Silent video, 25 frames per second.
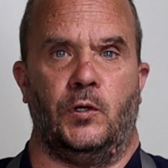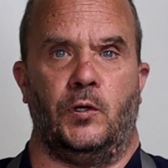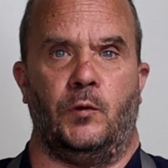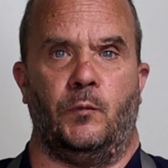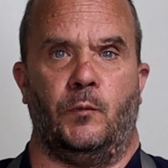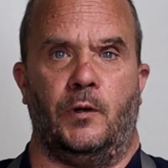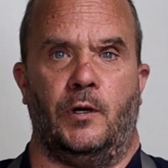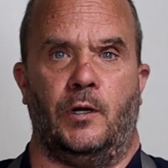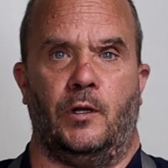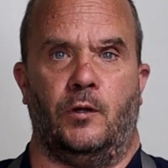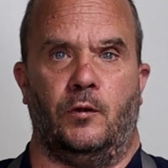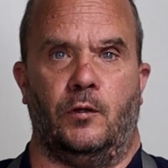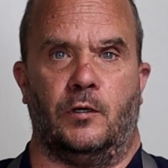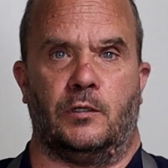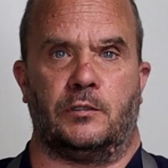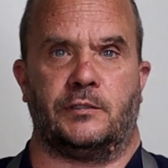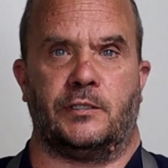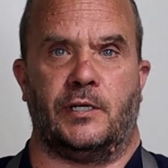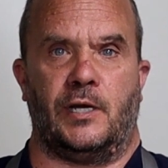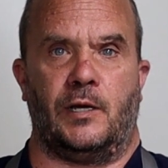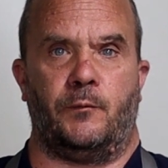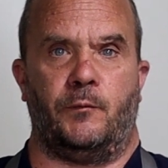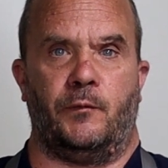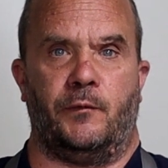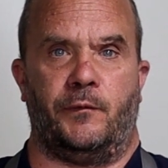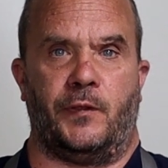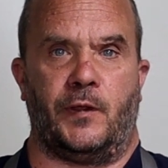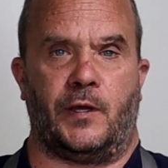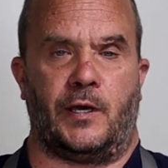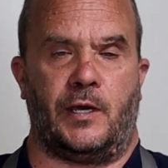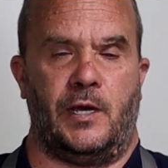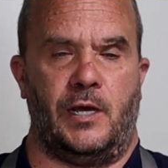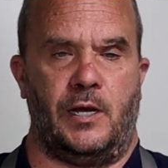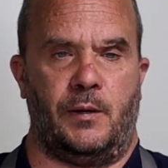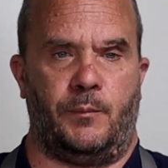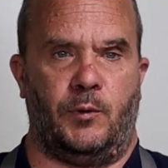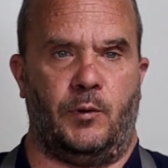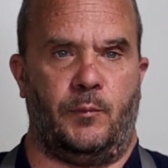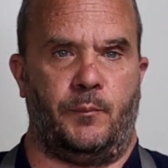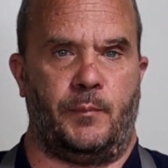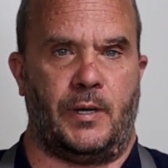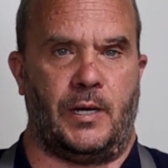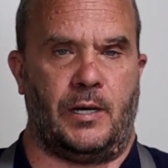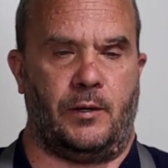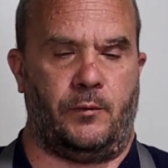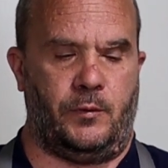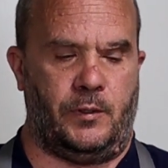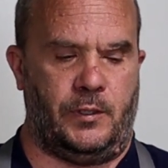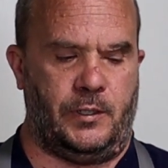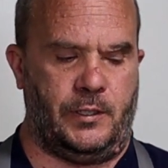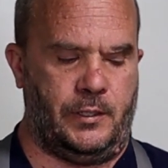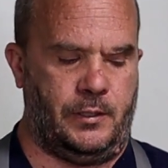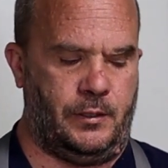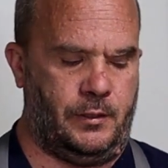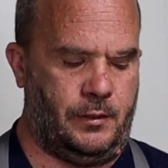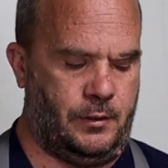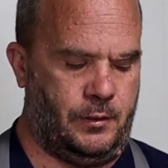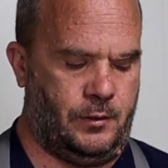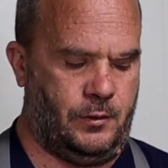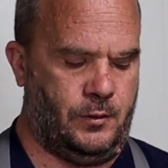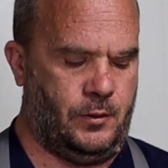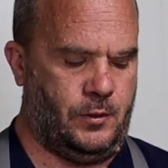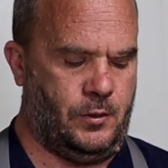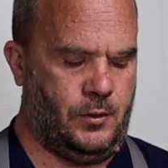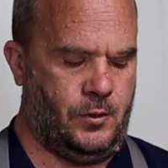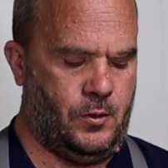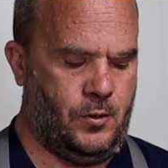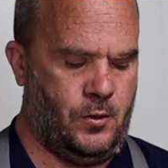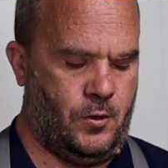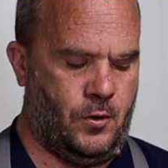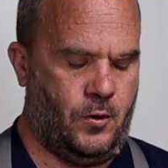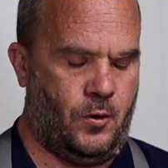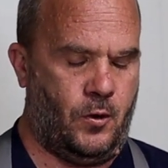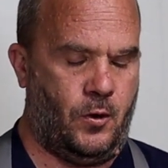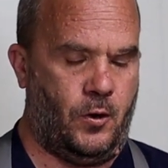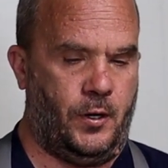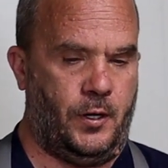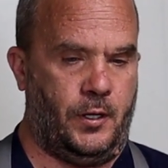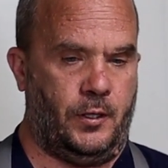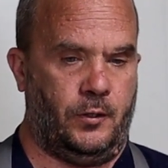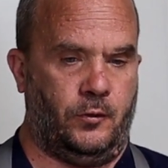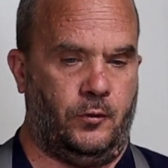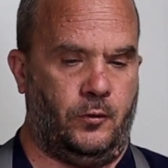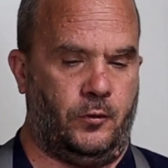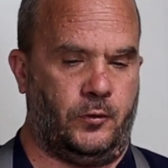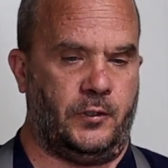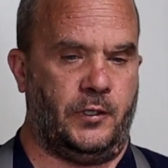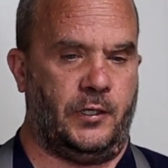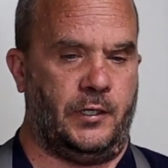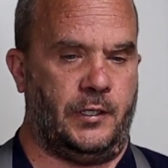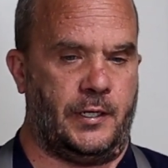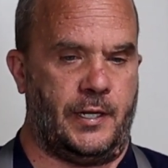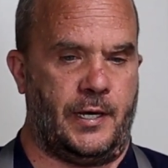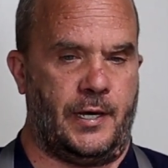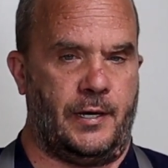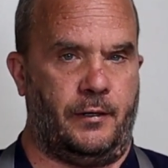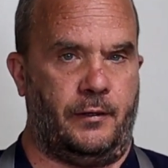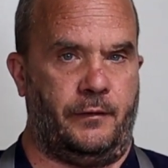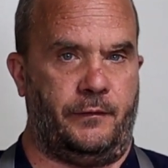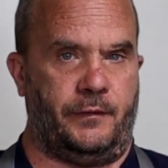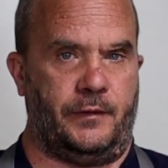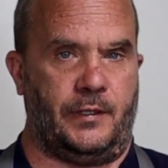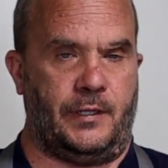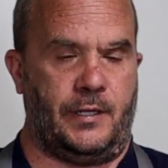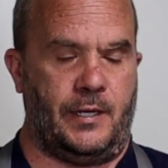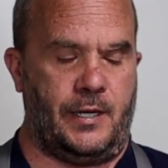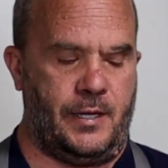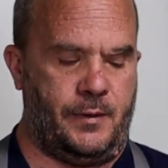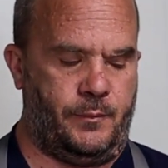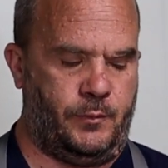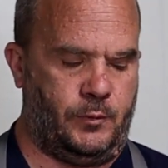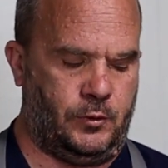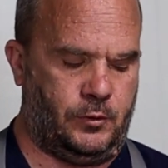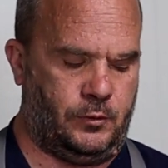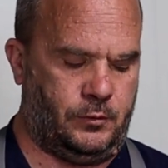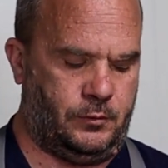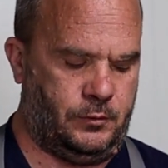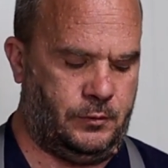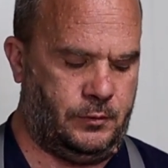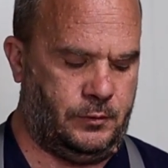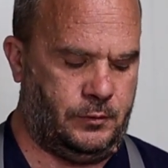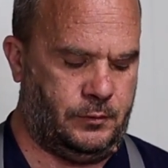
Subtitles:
you what it looks like with the camera mounted on it, looking down at the table.